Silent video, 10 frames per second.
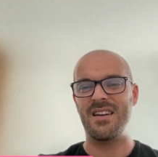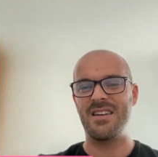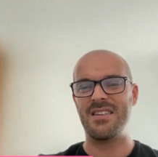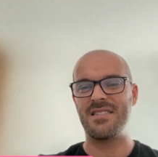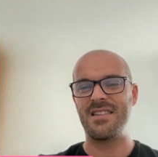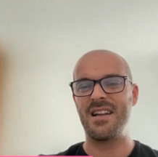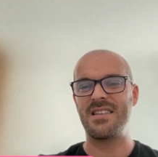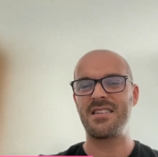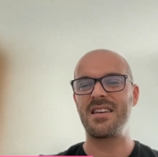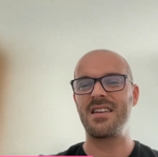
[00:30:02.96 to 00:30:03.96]
Stella is
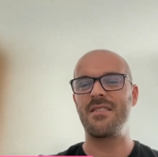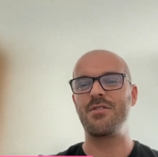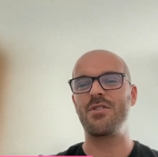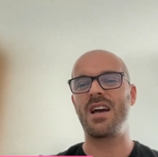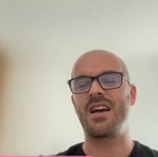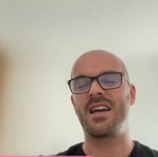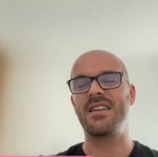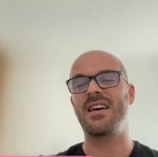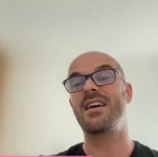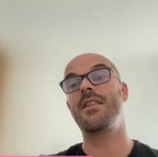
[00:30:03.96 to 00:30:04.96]
asking if you can get
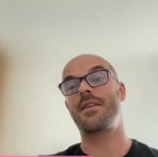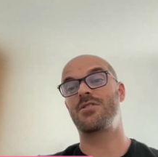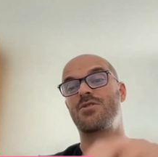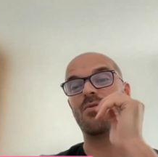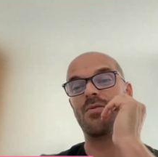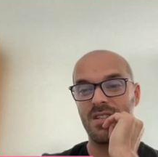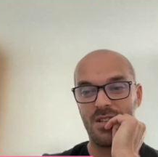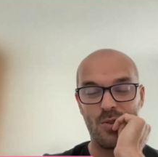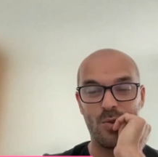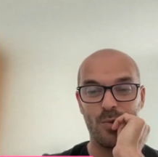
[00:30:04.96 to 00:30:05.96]
health insurance
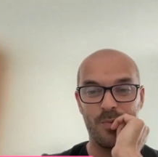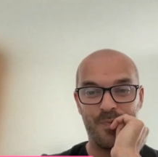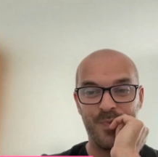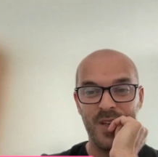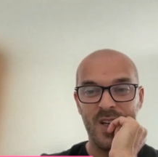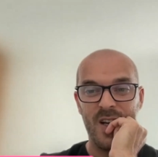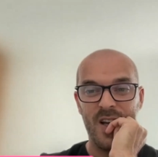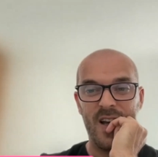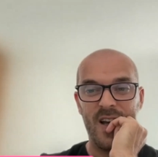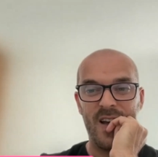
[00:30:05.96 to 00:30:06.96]
too.
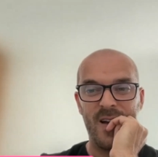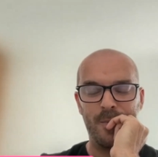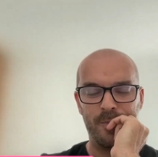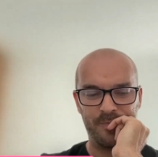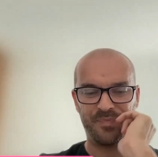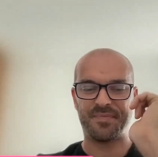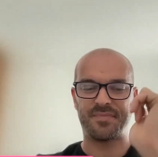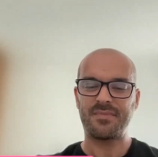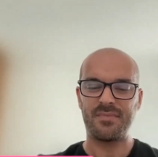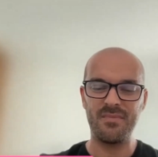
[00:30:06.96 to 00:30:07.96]

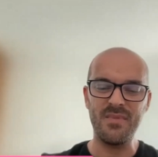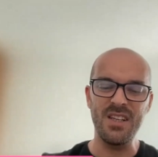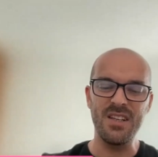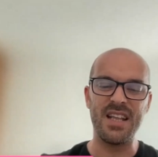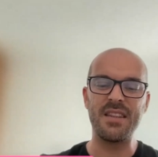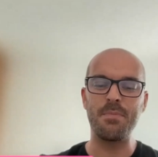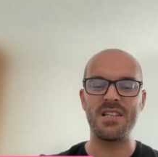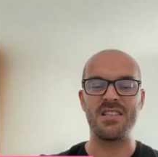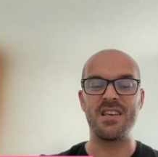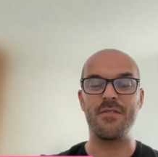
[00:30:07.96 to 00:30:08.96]
That
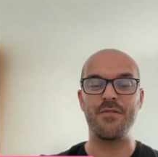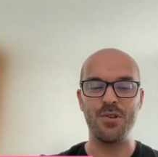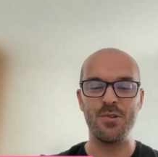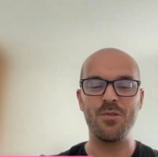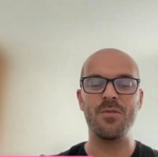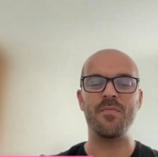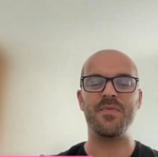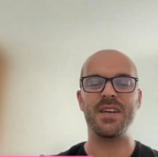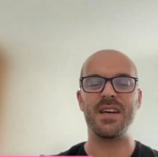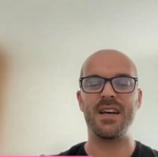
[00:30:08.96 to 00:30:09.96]
depends. If you
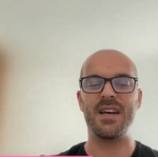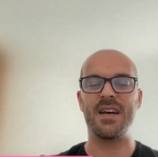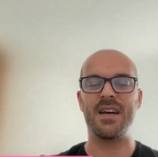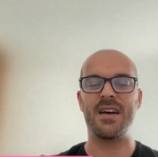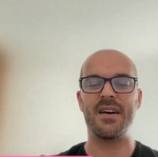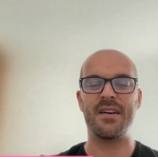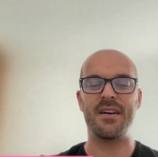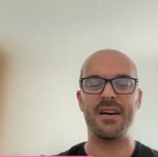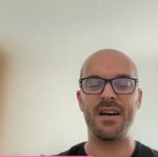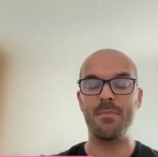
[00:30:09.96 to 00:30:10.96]

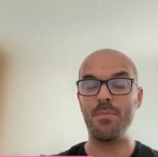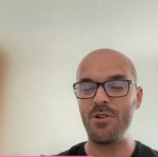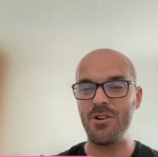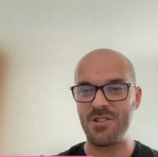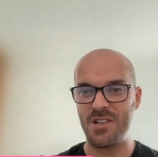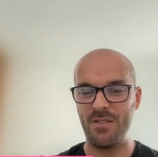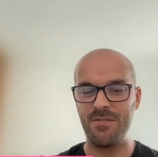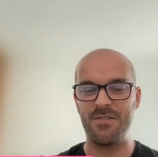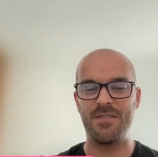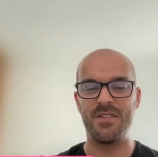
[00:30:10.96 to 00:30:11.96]
employ yourself
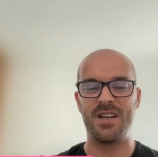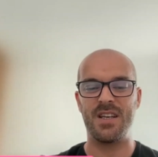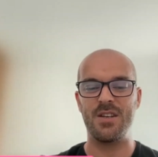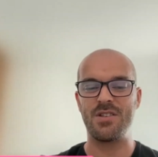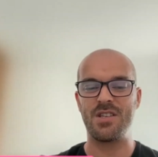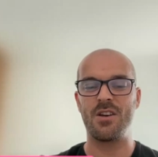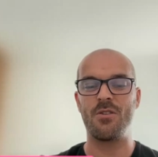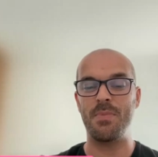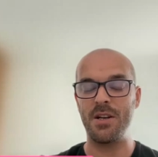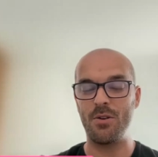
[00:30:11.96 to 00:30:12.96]
using
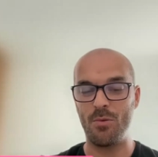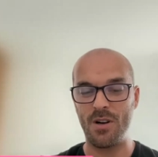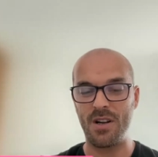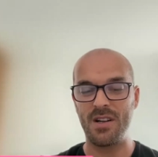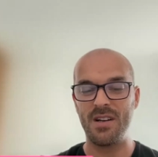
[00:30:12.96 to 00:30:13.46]
Companio work,